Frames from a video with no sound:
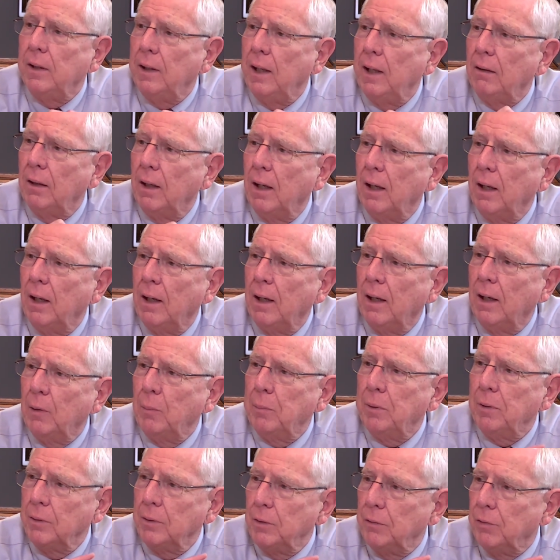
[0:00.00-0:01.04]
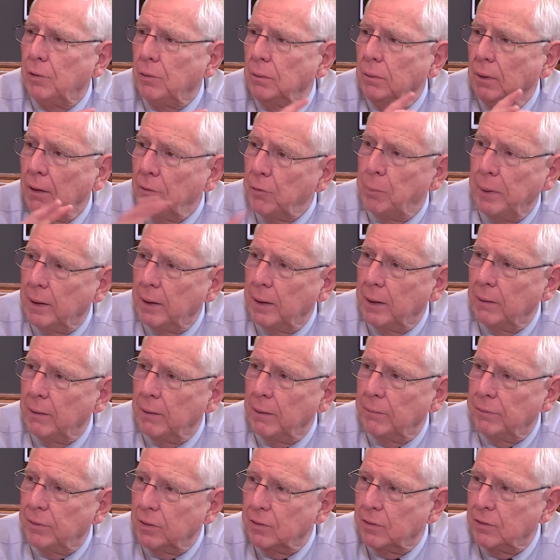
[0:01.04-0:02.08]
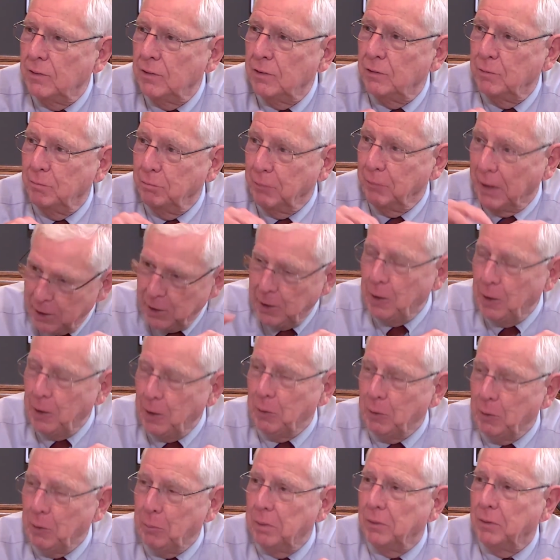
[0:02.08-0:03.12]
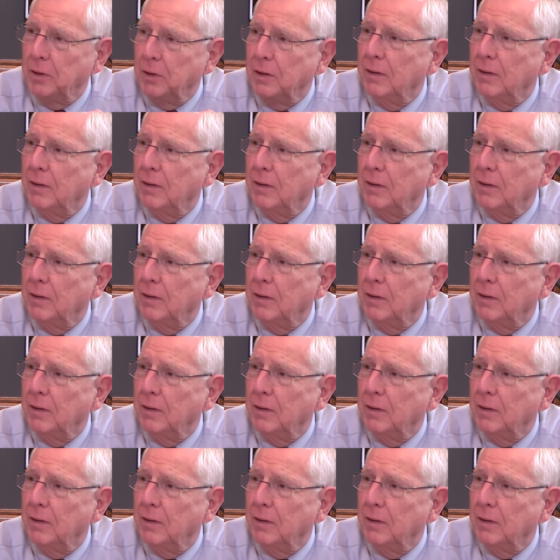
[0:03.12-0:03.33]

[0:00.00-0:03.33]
then that liability for health benefits is $98 billion.